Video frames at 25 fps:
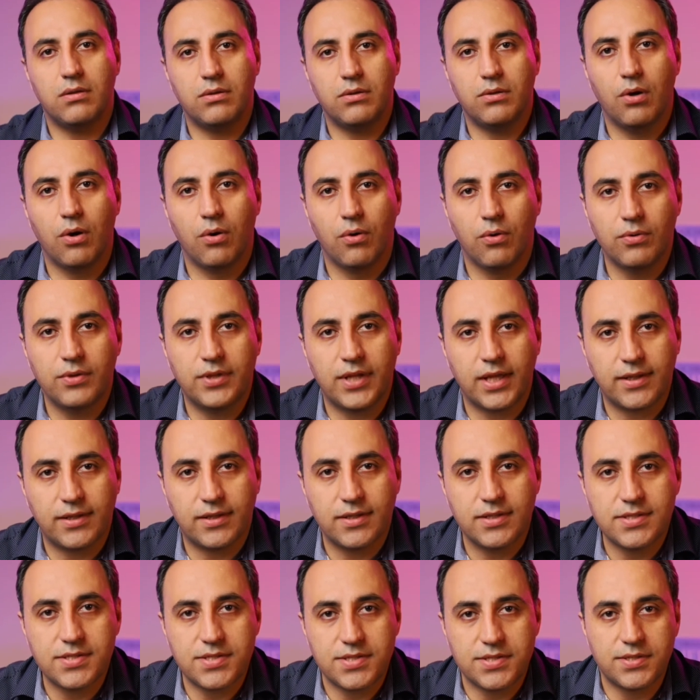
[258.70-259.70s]
know that
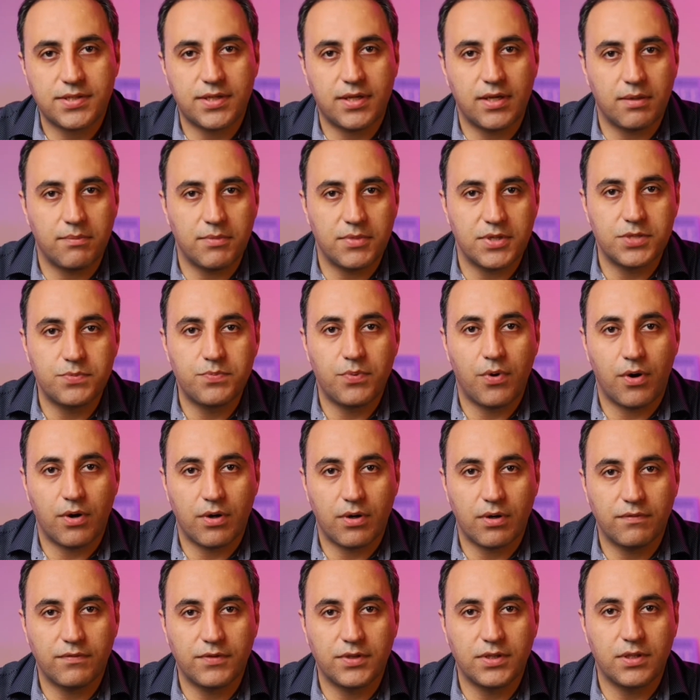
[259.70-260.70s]
this scheme is
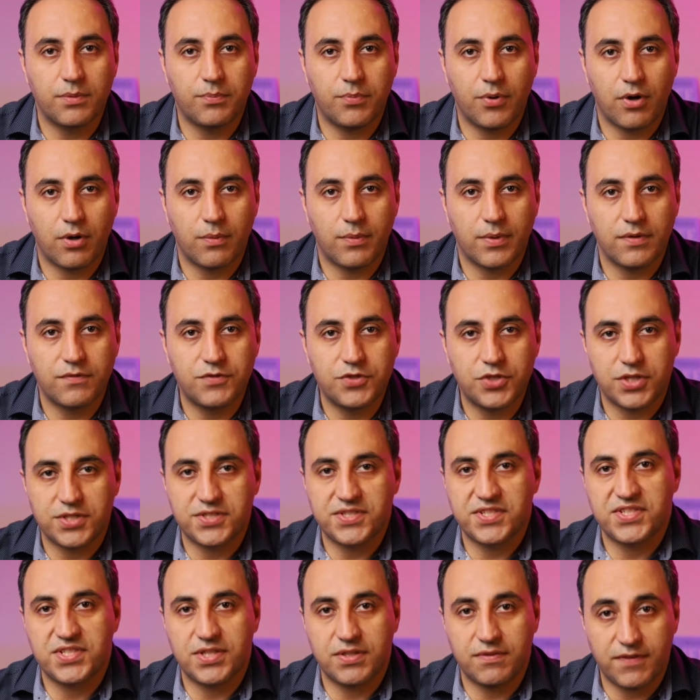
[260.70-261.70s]
part of the Department of
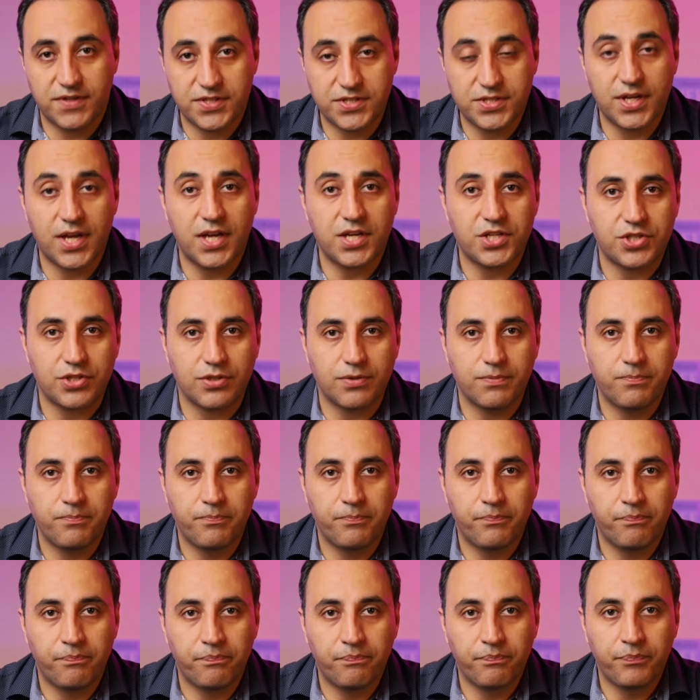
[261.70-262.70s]
Justice investigation.
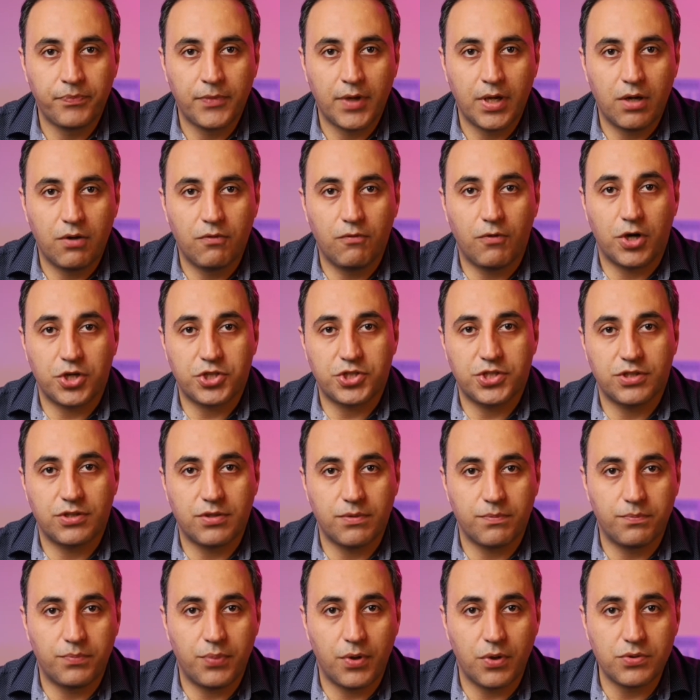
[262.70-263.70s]

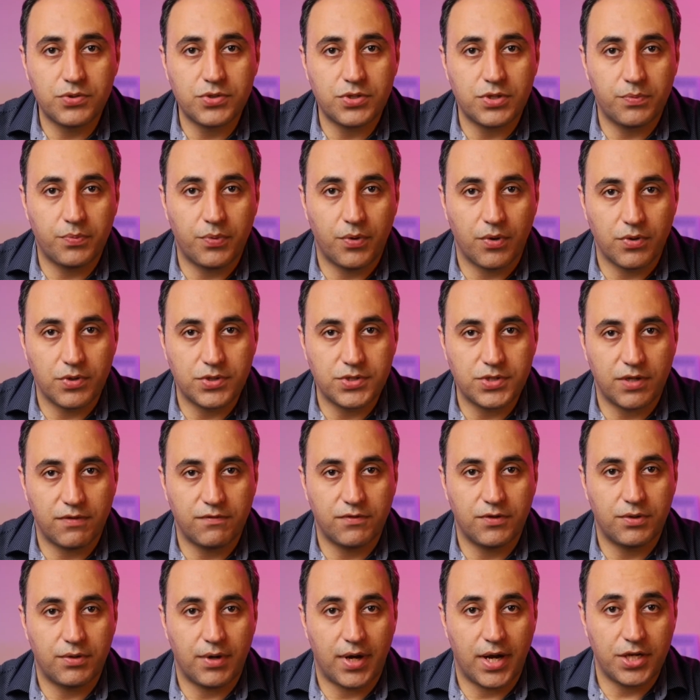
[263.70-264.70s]
Washington Post reports
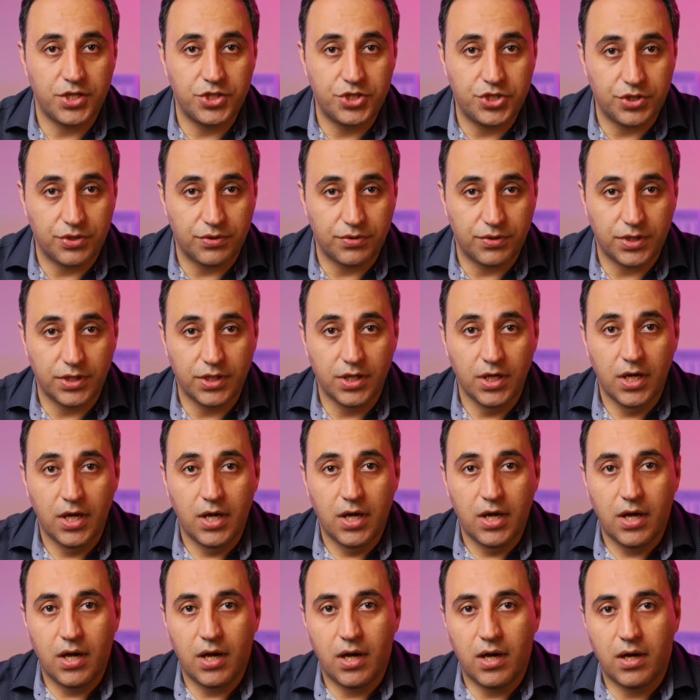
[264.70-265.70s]
of grand jury
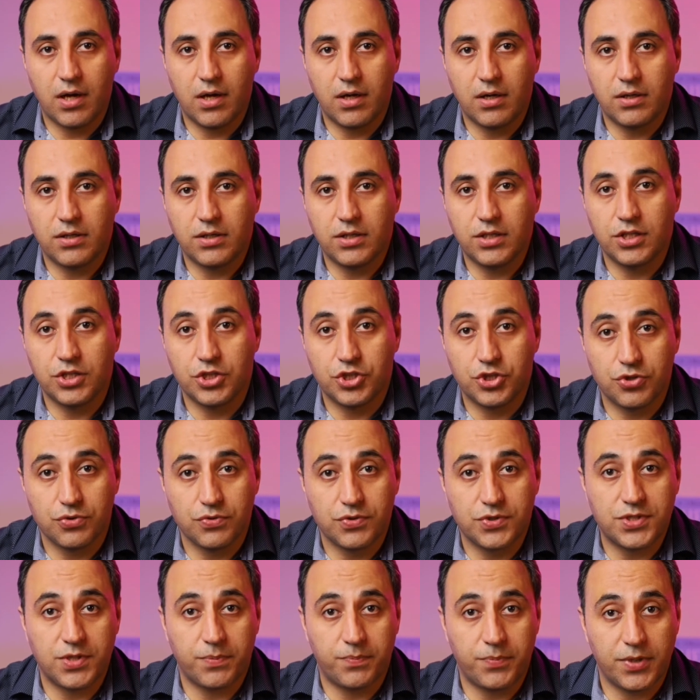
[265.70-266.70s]

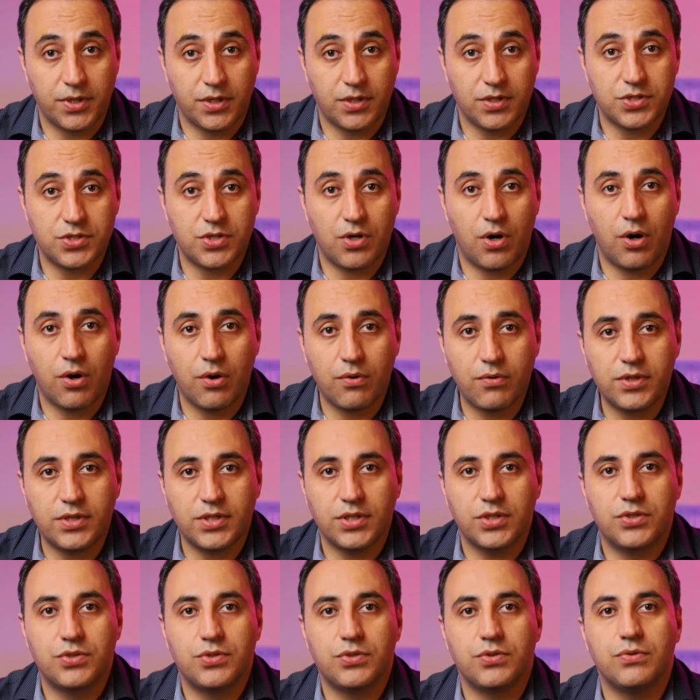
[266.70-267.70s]
issued subpoenas
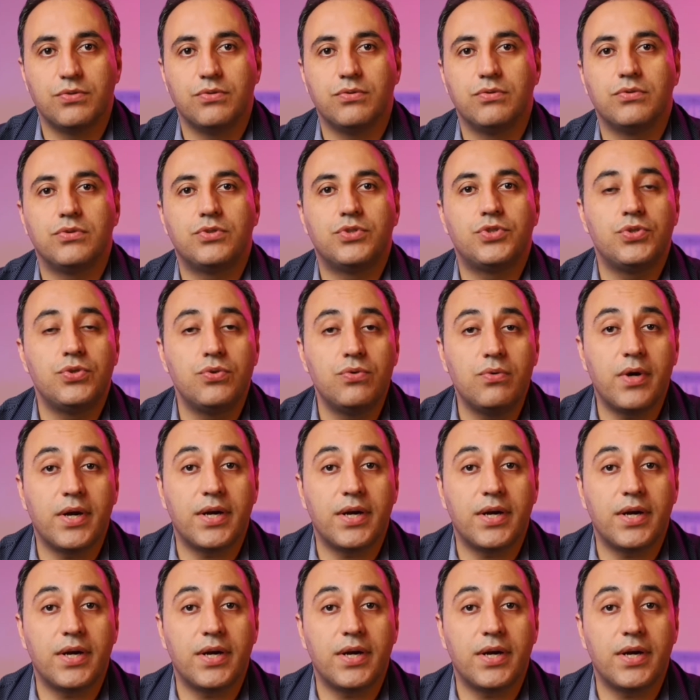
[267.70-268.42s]
already to two